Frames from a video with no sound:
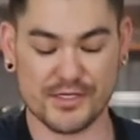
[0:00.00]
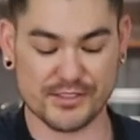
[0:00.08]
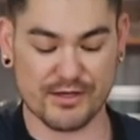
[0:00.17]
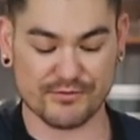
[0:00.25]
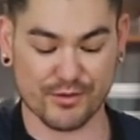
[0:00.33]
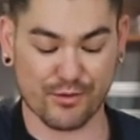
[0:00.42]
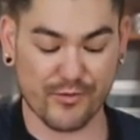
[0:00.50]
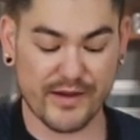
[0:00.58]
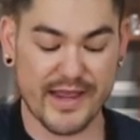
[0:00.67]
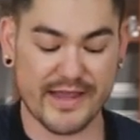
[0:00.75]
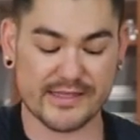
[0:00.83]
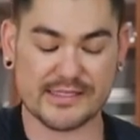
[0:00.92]
So after 3
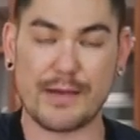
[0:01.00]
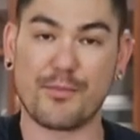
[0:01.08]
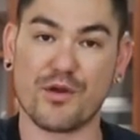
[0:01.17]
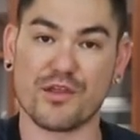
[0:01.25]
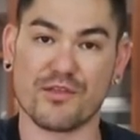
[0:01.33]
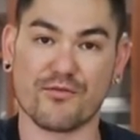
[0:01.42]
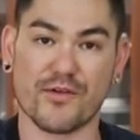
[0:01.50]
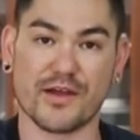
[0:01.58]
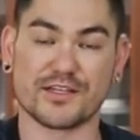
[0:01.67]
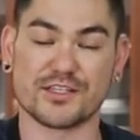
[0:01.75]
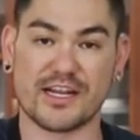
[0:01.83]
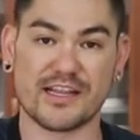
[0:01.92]
days, I put it in the
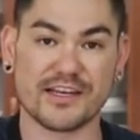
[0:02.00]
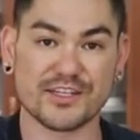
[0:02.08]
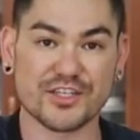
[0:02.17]
fridge and I let it